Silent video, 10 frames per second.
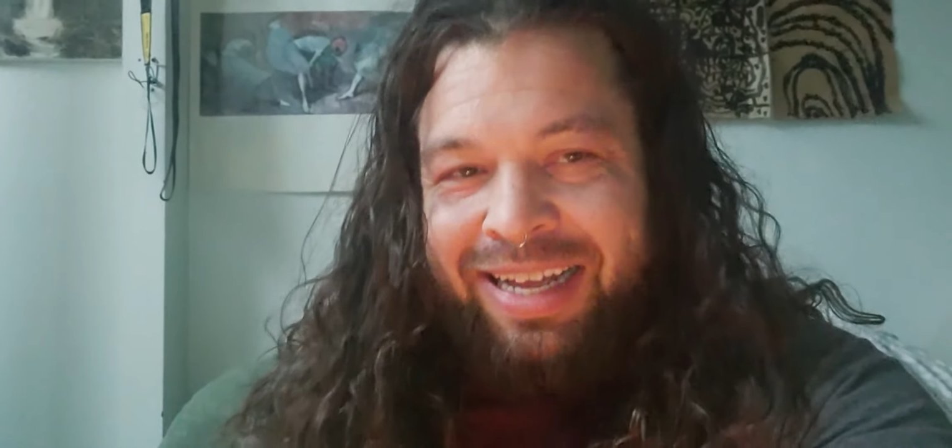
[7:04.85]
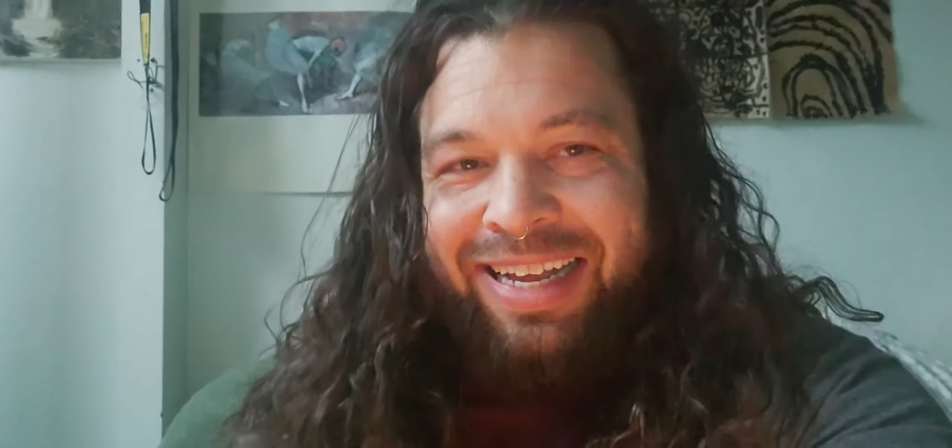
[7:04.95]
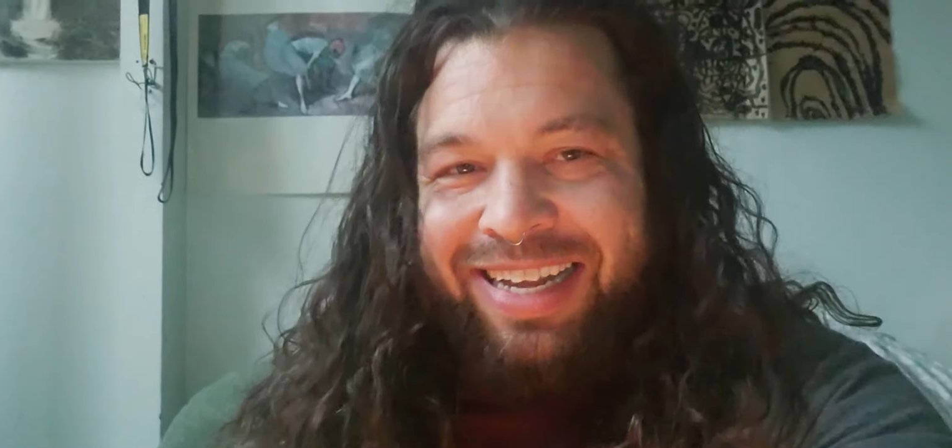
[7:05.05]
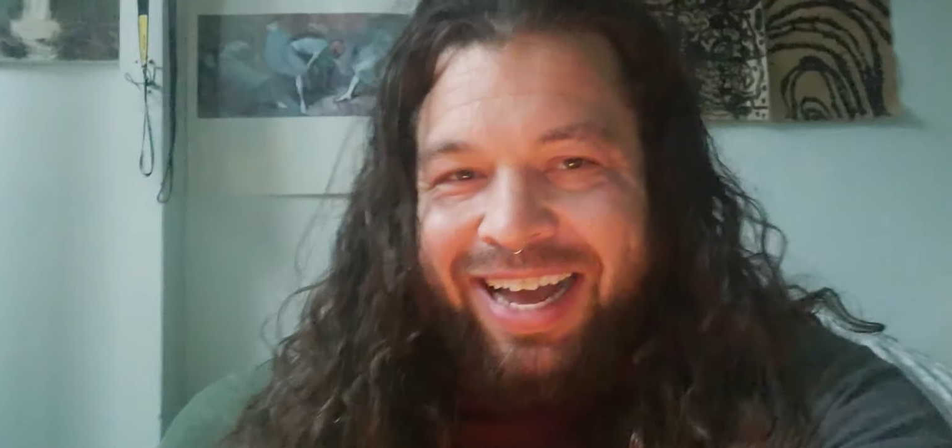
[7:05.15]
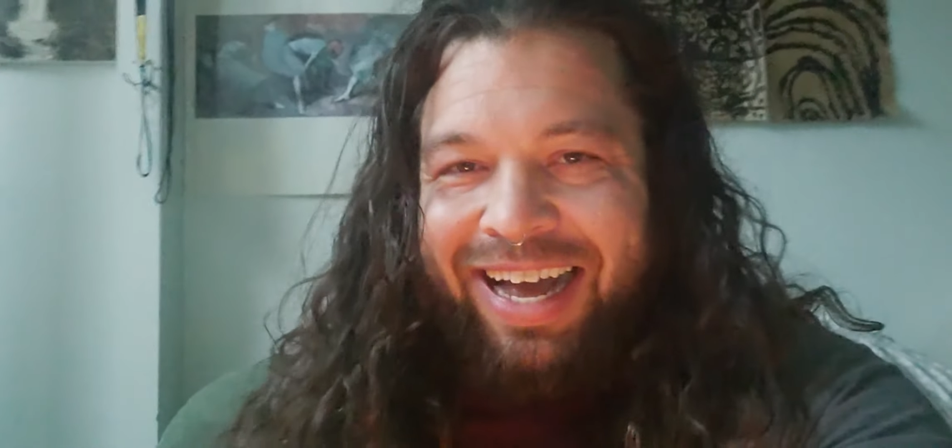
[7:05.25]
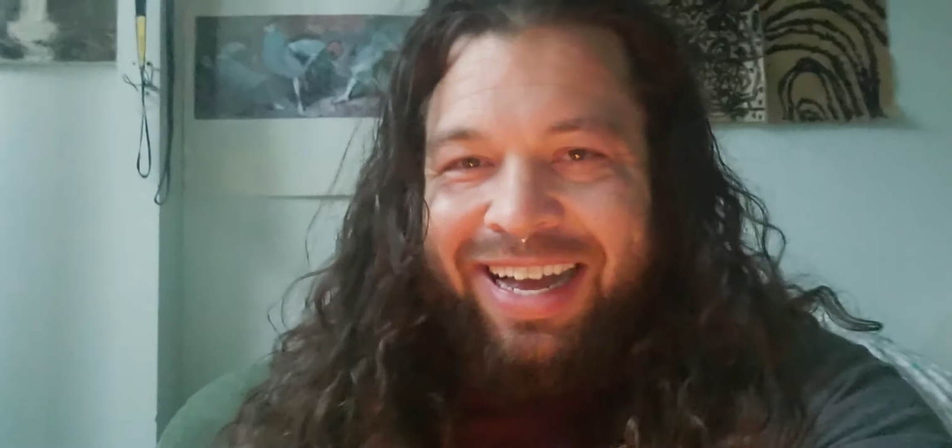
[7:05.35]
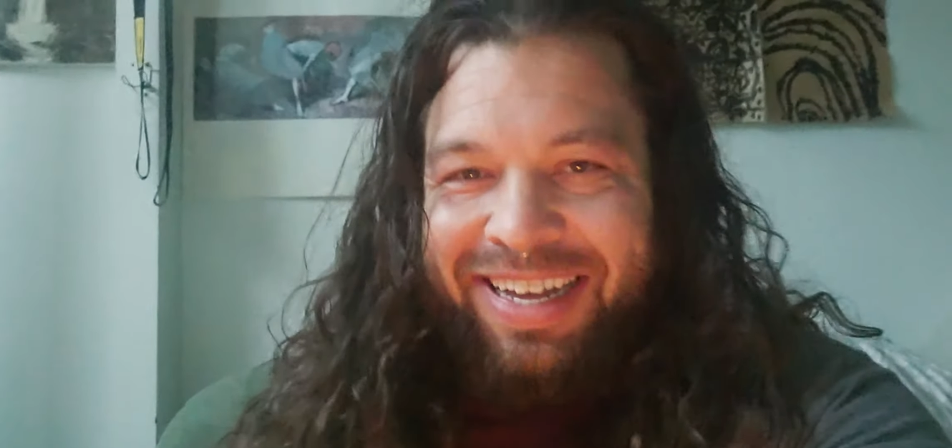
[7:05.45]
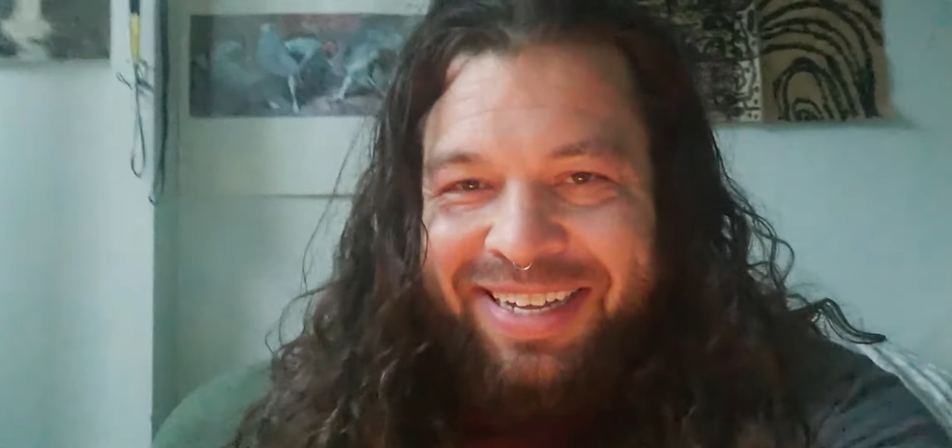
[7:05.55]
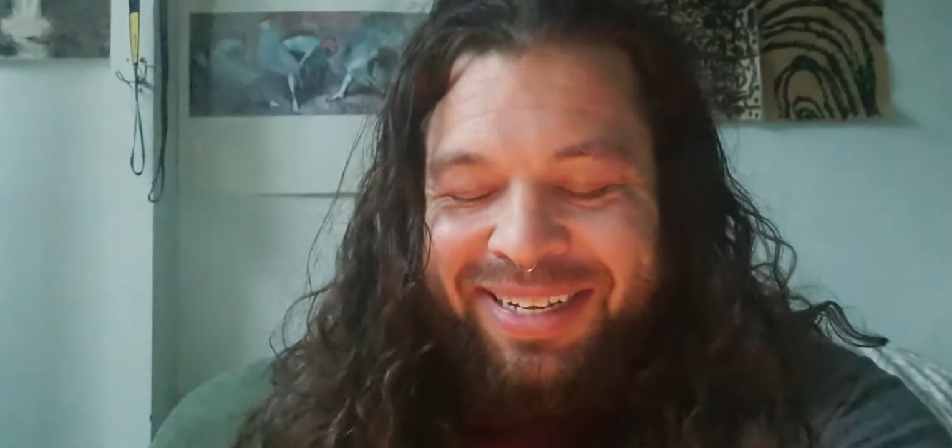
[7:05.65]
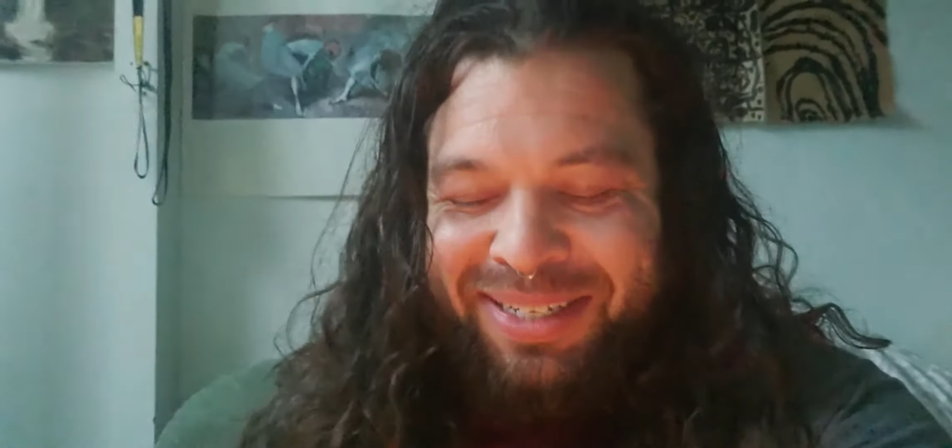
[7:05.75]
yeah,
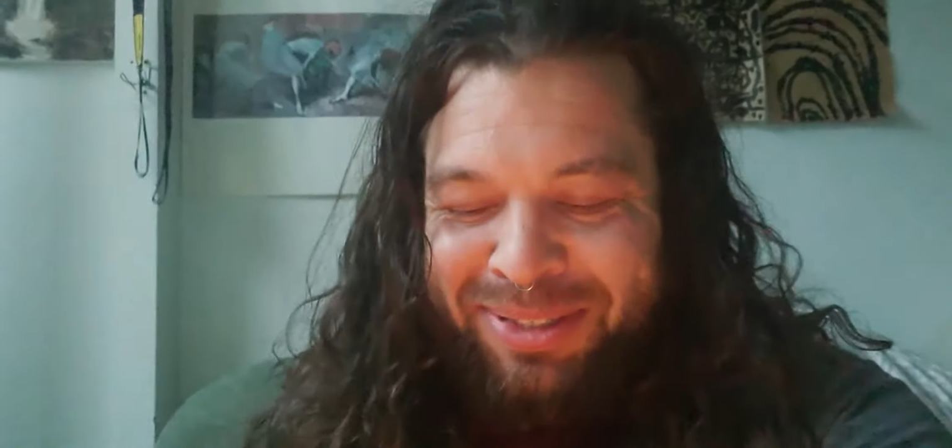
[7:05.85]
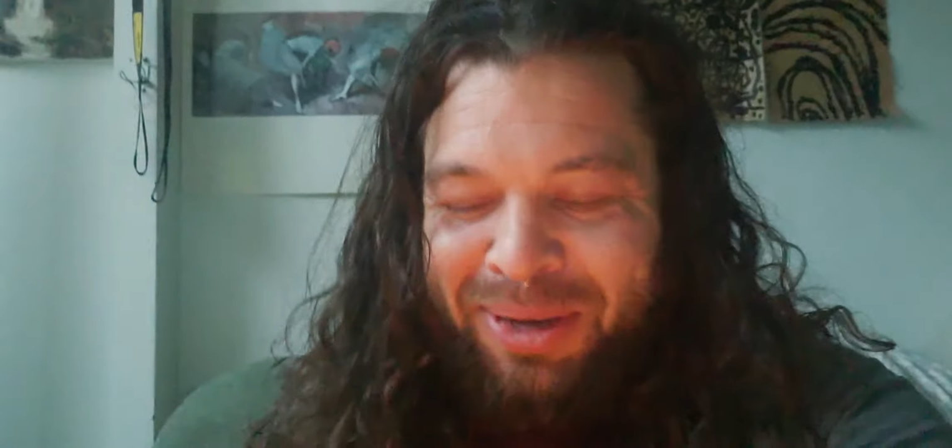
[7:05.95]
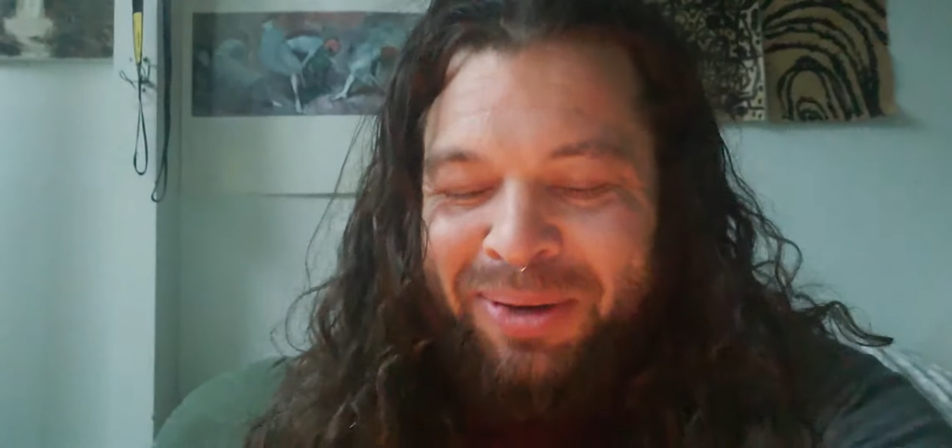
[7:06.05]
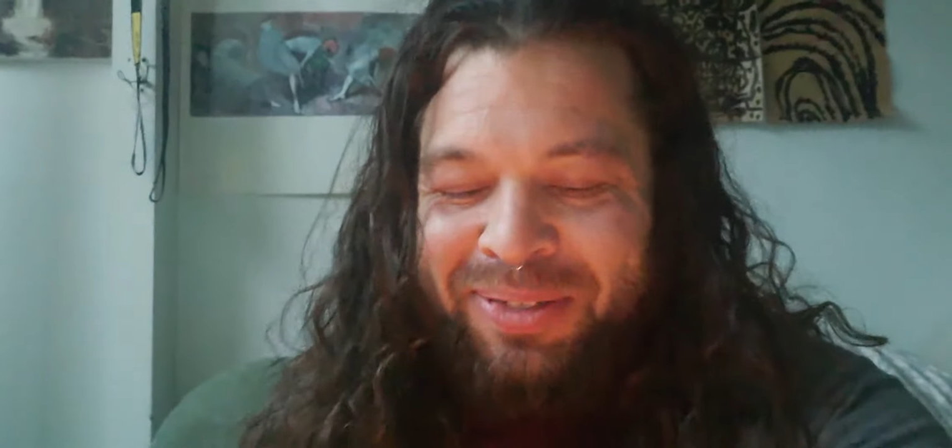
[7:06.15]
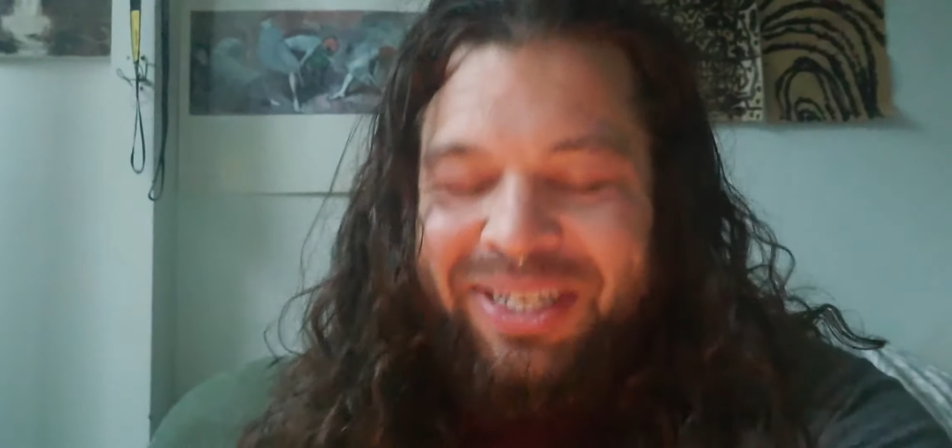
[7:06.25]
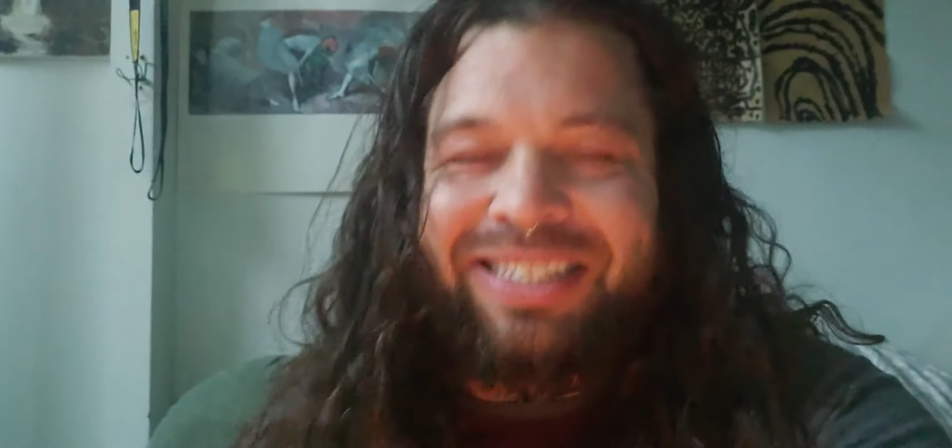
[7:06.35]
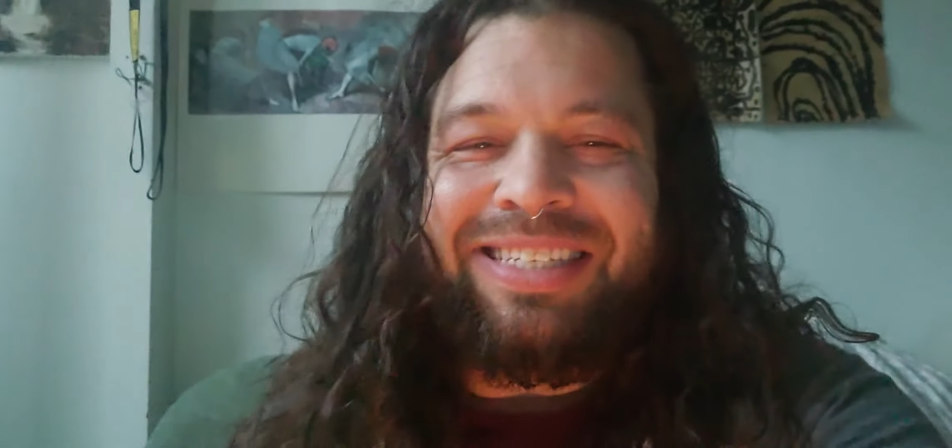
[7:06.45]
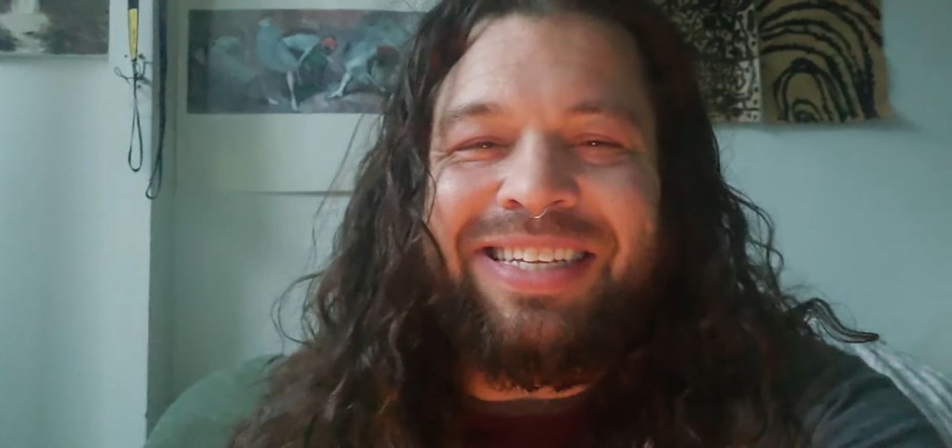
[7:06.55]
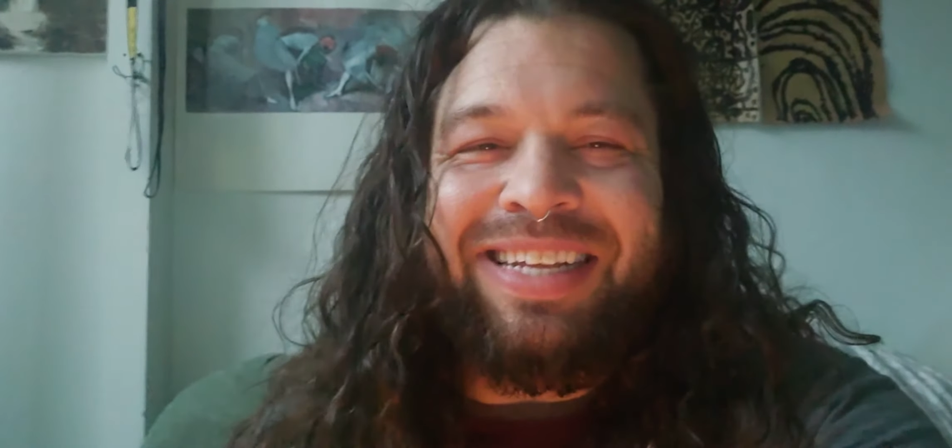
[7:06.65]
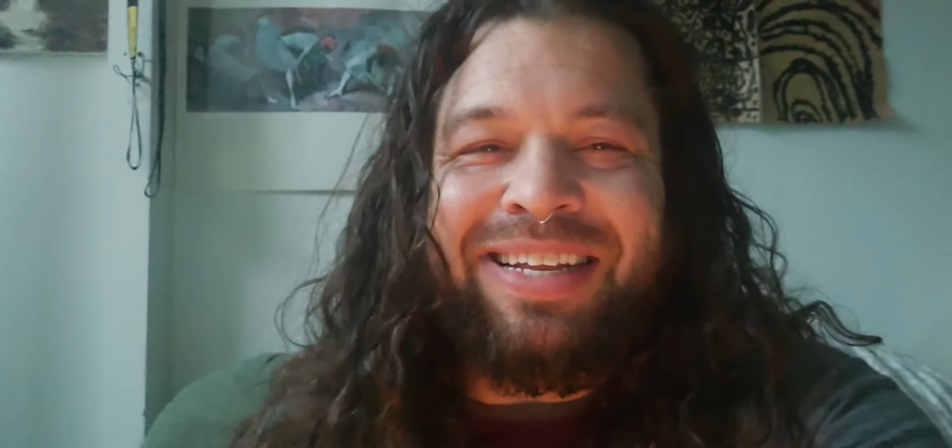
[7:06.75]
so just